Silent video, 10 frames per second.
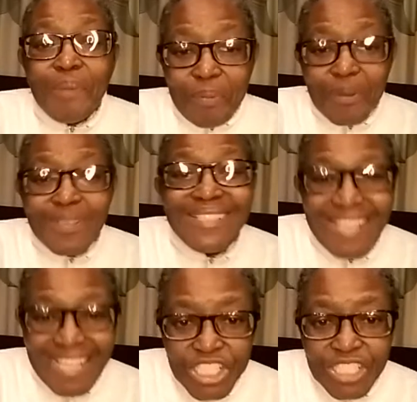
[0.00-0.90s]

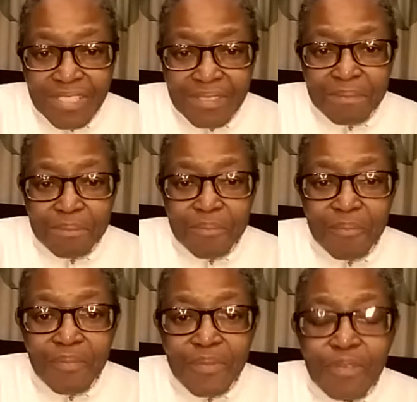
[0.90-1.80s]
possession
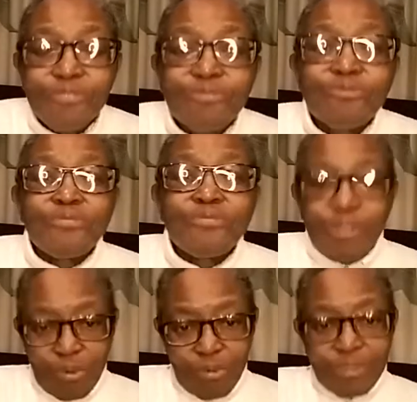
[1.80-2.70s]
to feel
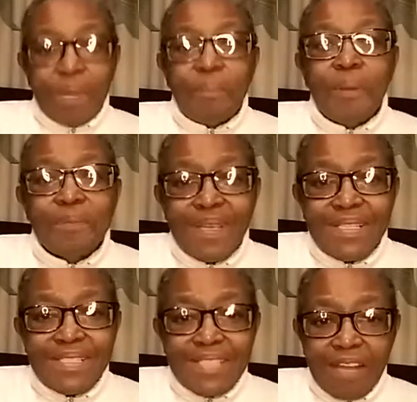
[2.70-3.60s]
good about
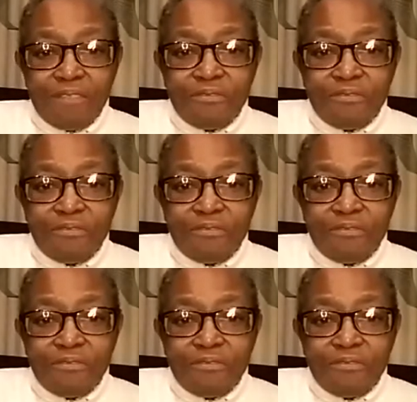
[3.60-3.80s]
myself,